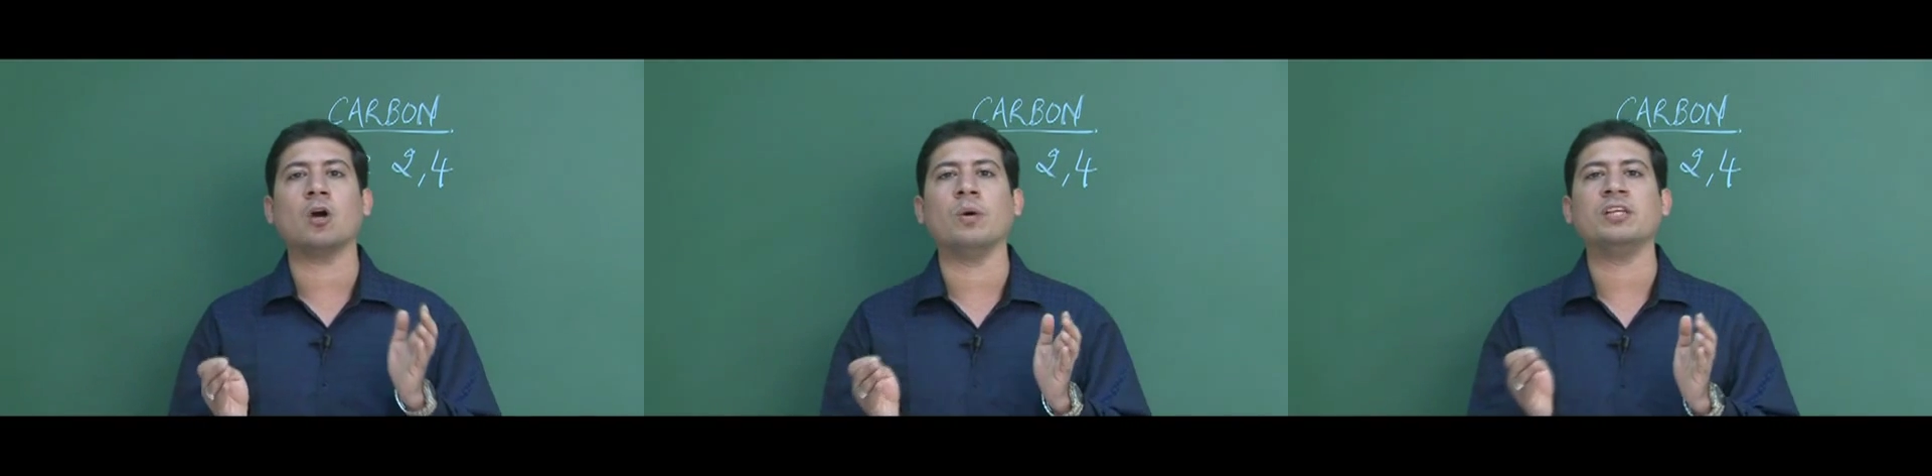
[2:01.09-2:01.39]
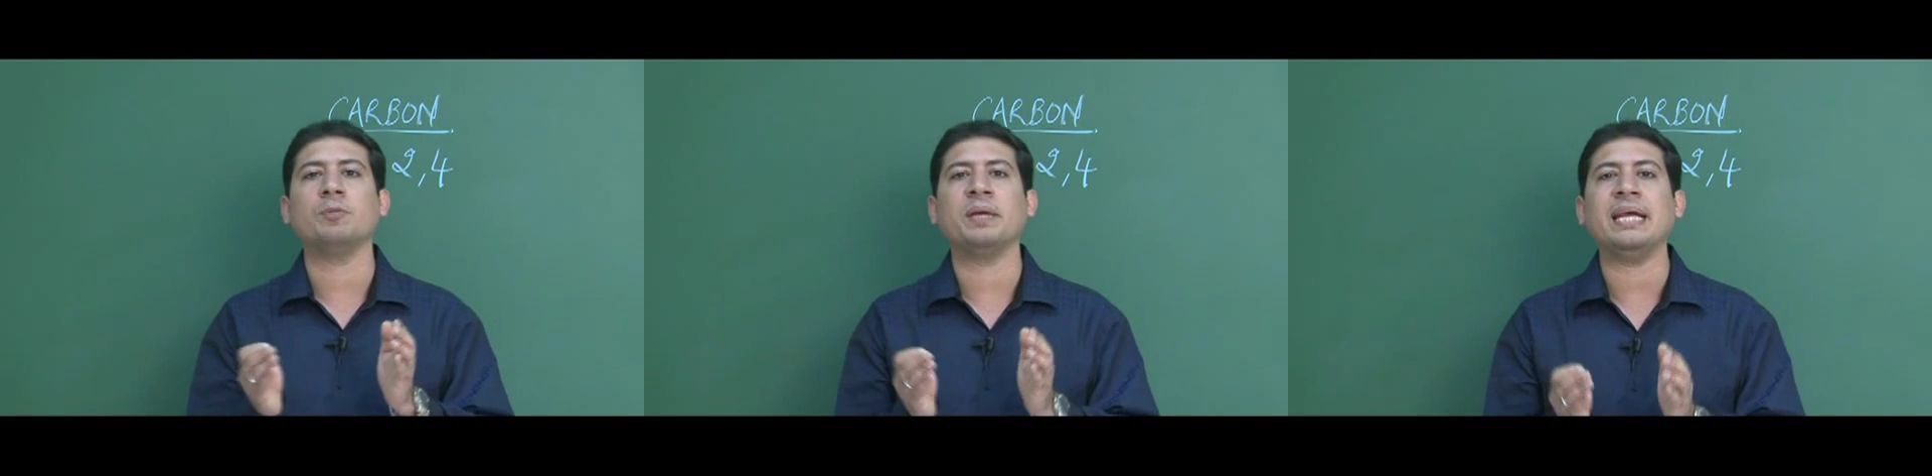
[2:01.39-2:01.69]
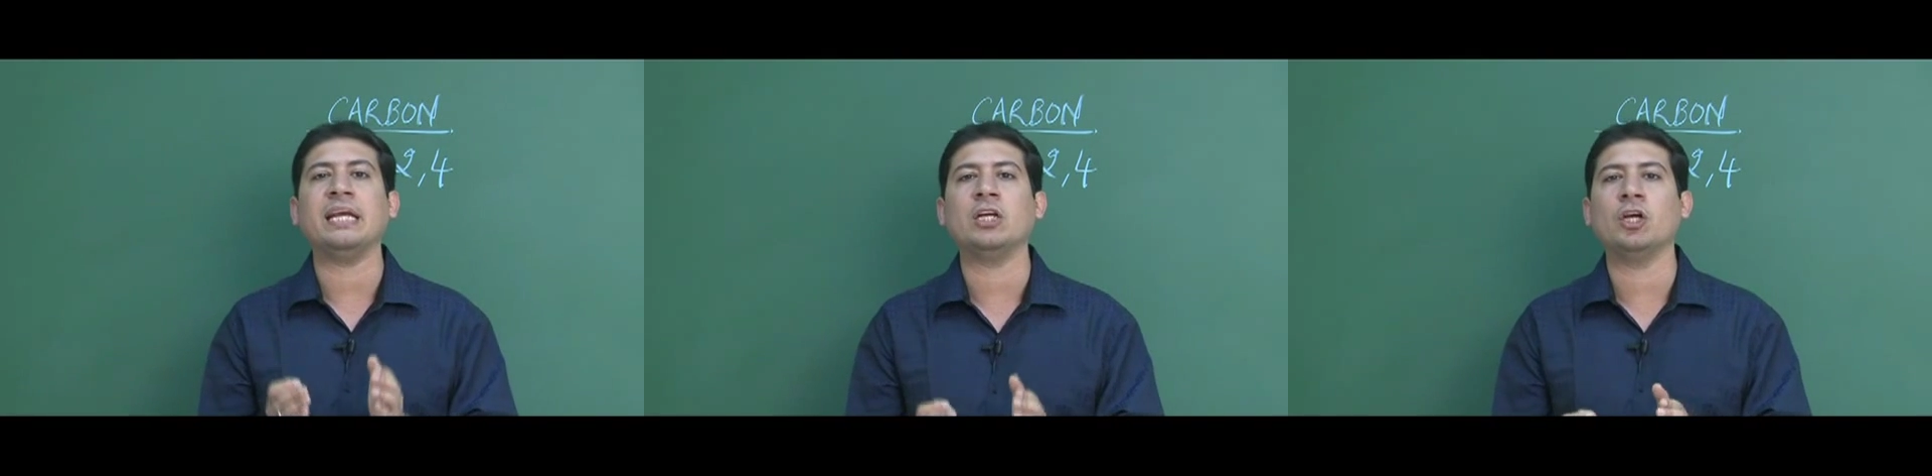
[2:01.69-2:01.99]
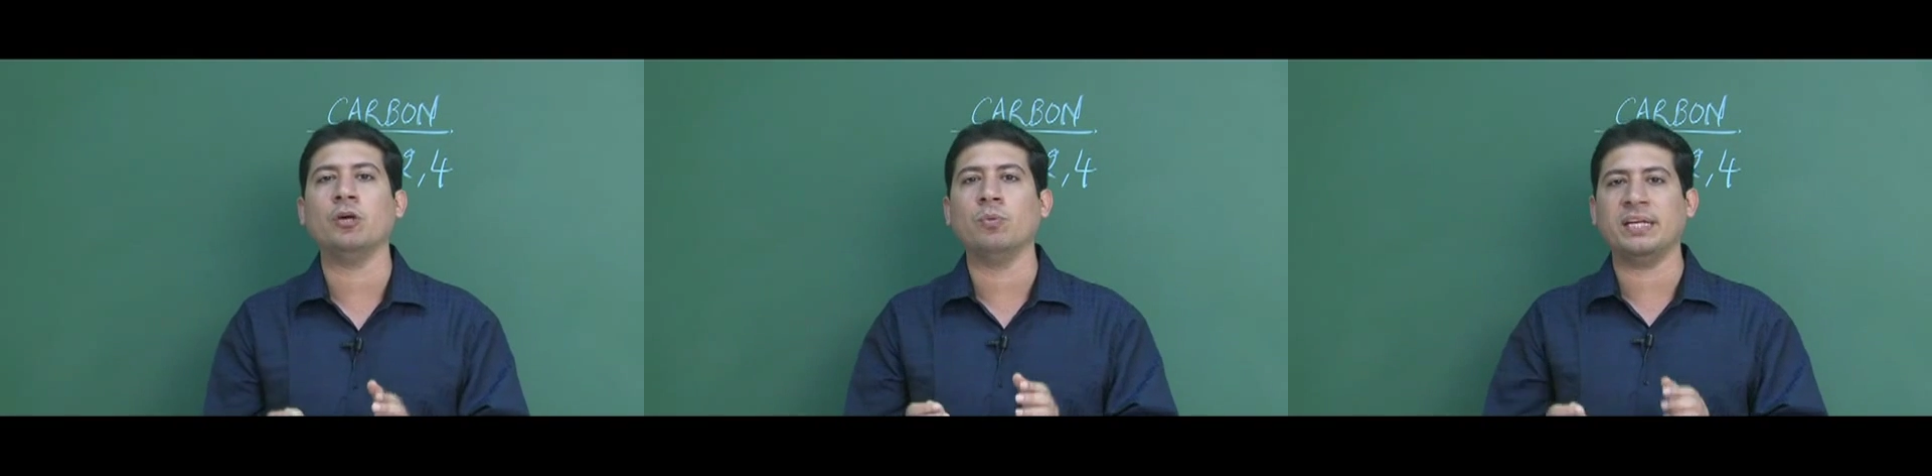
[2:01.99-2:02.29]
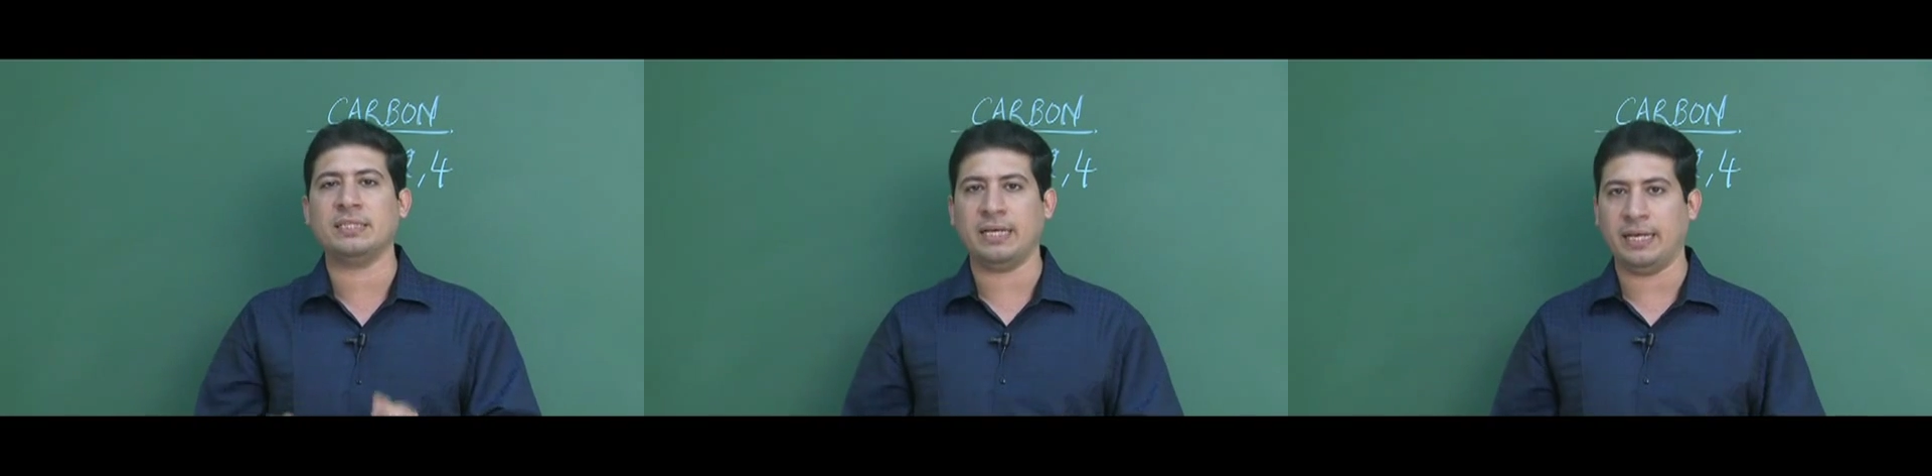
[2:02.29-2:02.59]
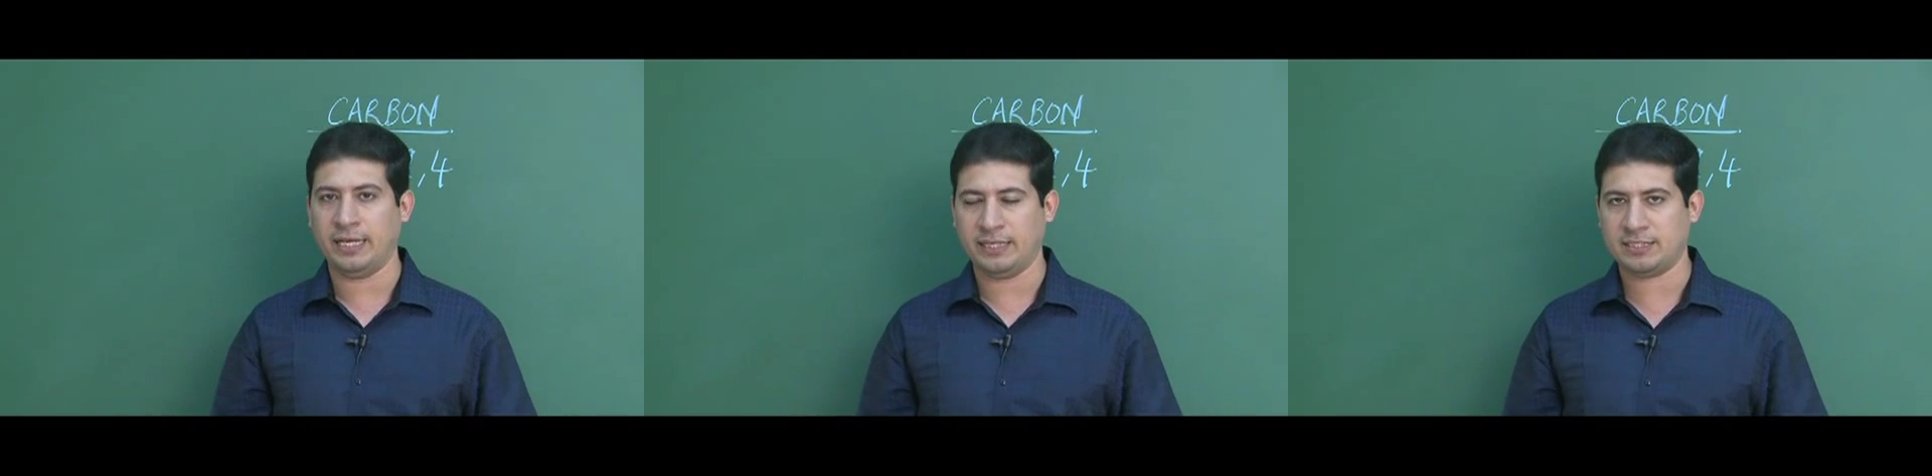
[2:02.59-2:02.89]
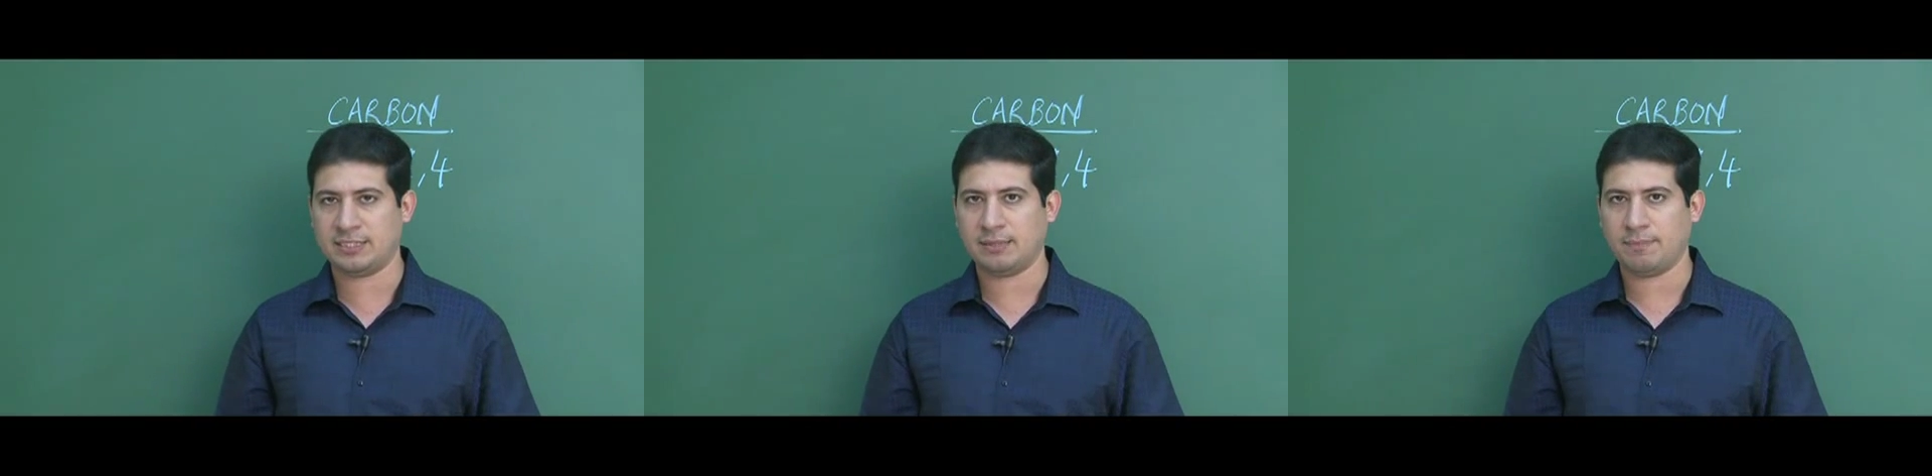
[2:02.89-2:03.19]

going to be included in it.